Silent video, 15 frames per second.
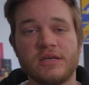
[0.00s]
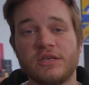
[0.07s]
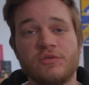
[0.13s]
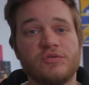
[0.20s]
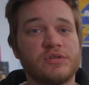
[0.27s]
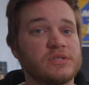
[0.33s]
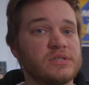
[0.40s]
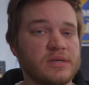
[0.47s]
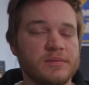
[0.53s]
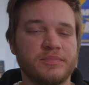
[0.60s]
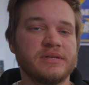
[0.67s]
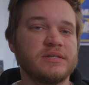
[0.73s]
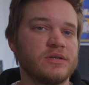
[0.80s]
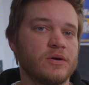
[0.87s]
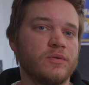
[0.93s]
You just
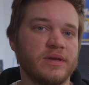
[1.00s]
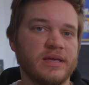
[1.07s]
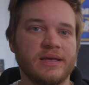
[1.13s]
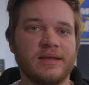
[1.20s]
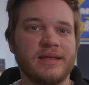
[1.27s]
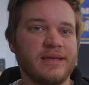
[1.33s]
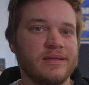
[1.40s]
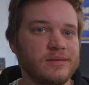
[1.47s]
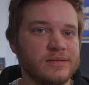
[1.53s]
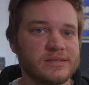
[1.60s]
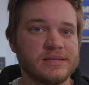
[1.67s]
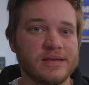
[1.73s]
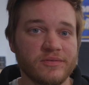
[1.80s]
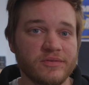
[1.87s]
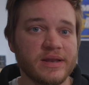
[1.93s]
simply don't get in the
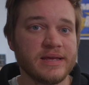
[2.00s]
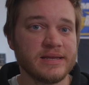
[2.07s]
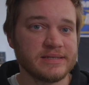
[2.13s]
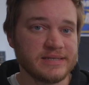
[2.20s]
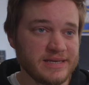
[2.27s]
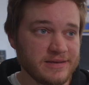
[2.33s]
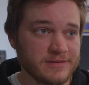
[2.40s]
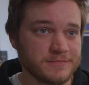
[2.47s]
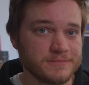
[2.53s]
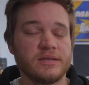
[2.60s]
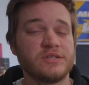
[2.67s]
718.